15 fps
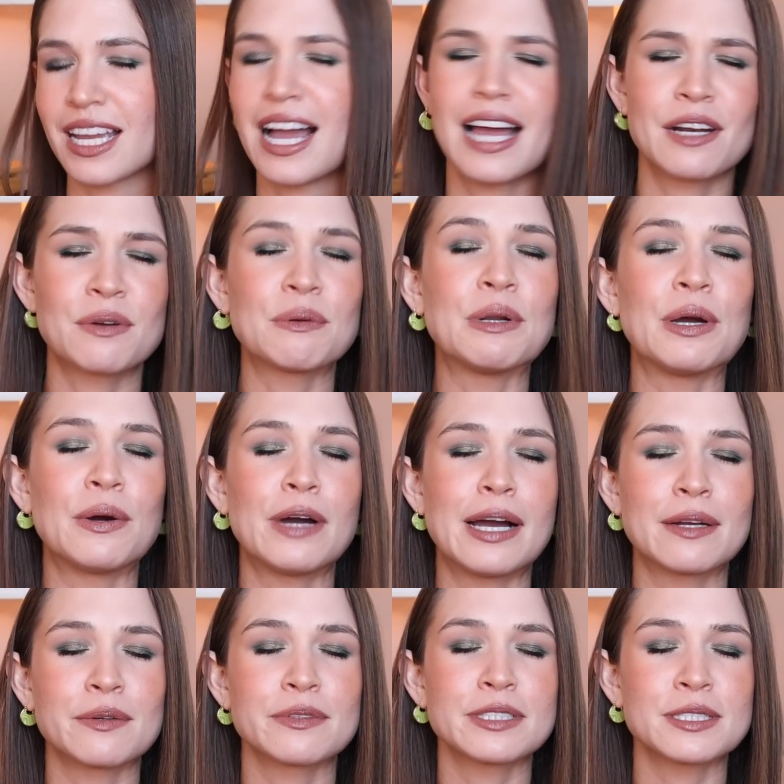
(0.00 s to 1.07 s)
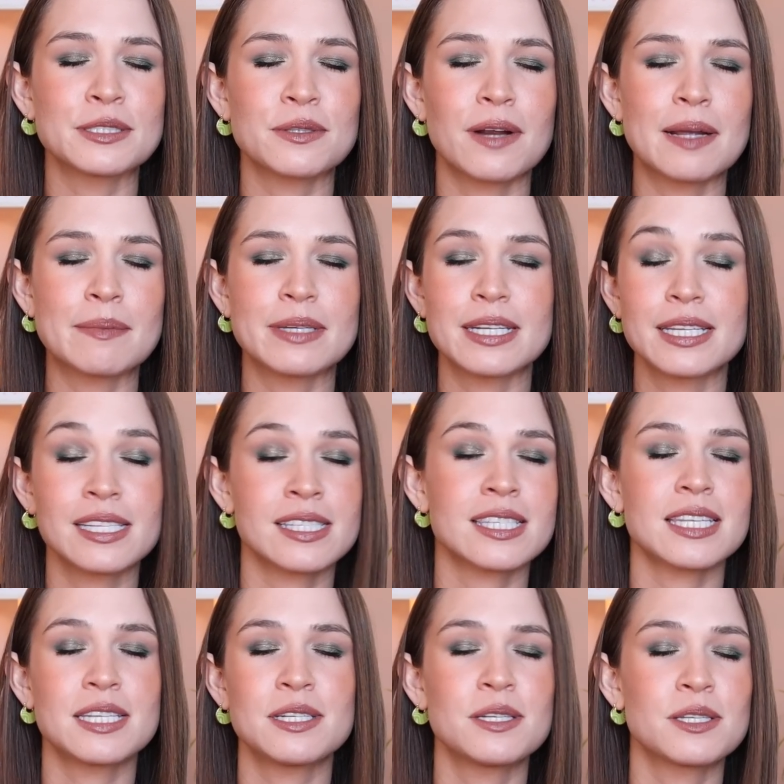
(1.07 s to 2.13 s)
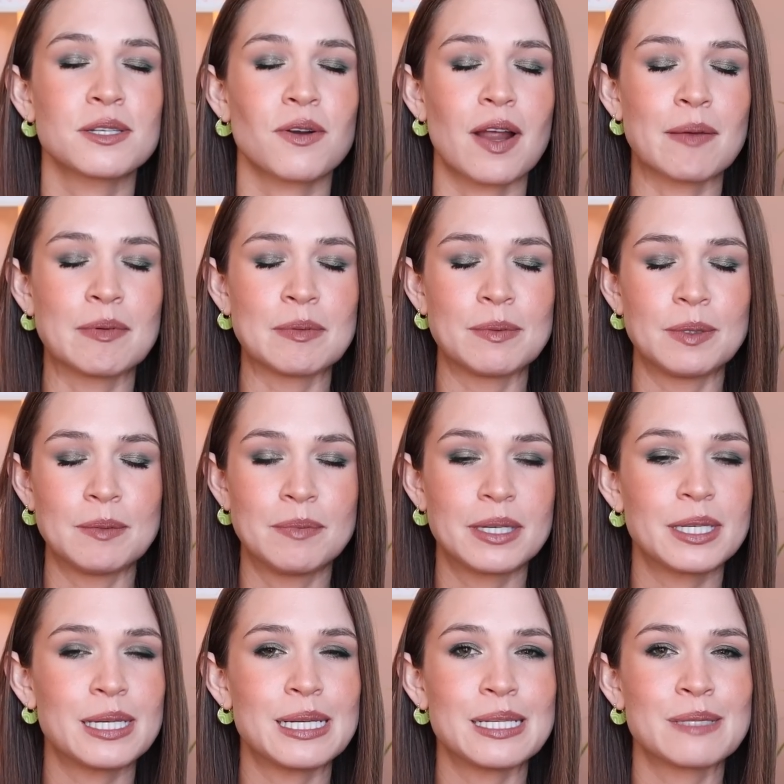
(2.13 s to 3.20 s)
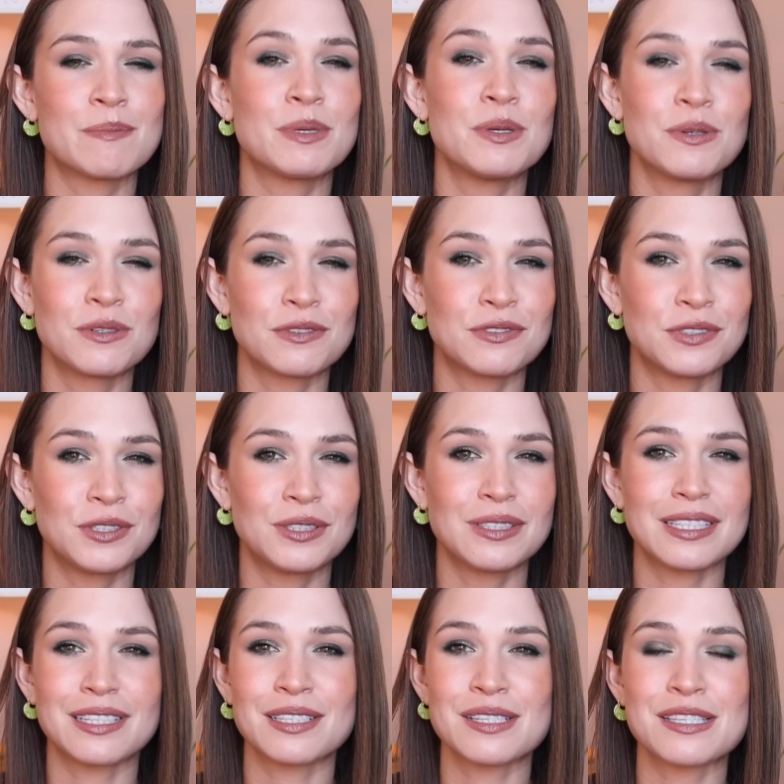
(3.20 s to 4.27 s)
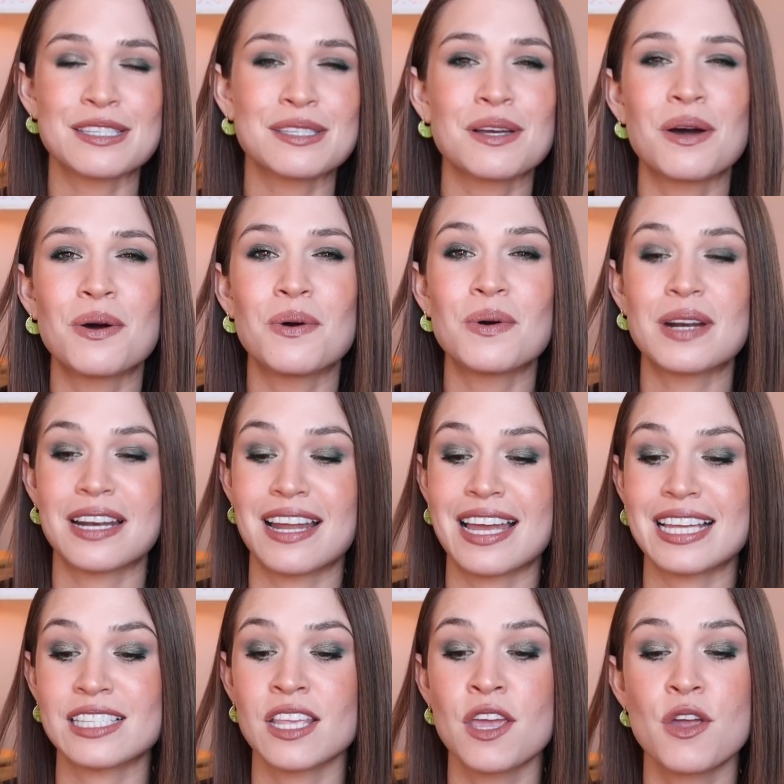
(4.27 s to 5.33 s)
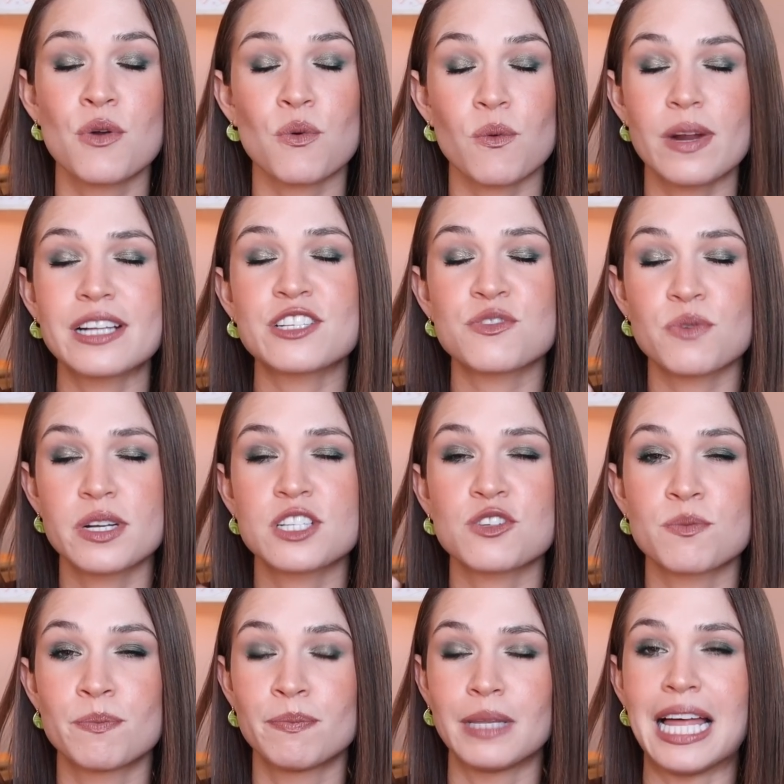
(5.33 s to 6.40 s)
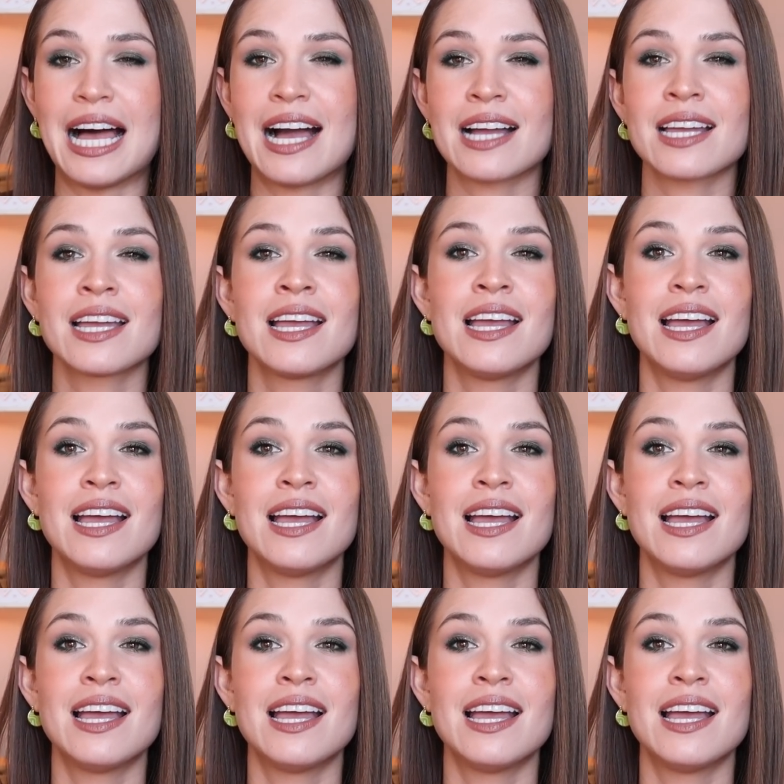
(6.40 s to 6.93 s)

I don't know how to describe it. It's indescribable, but it is beautiful. It is so nice. Rich, rich black.